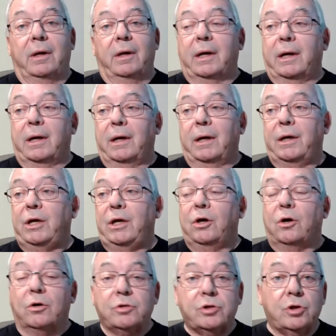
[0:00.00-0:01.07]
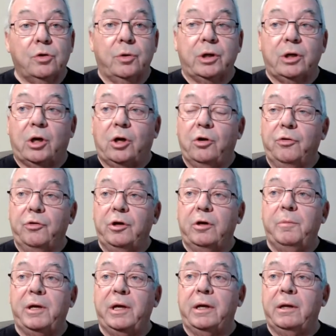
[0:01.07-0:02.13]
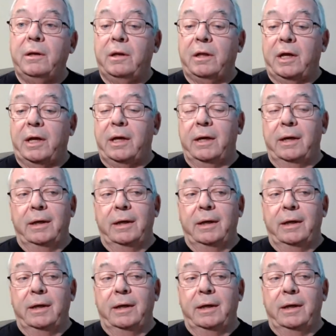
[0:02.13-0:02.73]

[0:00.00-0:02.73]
Uh, he also included me in the